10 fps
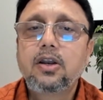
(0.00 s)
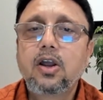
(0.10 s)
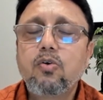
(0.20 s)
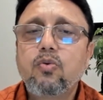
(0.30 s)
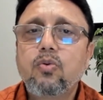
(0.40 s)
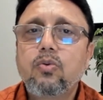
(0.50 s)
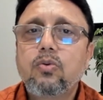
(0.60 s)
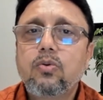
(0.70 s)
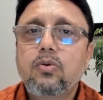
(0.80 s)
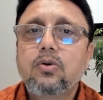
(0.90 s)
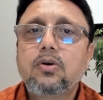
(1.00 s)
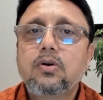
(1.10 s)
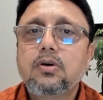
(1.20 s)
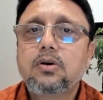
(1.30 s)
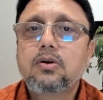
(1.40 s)
Now,
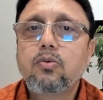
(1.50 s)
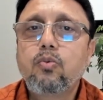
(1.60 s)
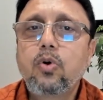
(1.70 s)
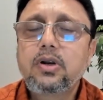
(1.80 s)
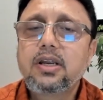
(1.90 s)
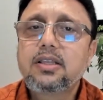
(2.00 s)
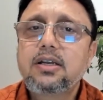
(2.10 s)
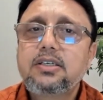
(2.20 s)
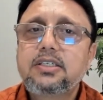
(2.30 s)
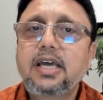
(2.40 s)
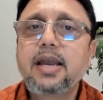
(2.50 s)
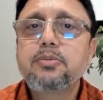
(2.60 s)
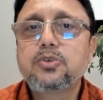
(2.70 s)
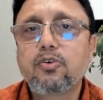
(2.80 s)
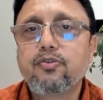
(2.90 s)
what are the
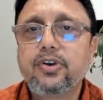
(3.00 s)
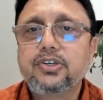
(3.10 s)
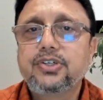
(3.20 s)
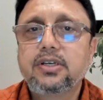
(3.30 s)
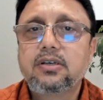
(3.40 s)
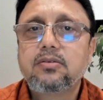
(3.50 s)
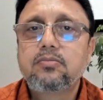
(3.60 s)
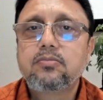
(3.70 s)
types of friction?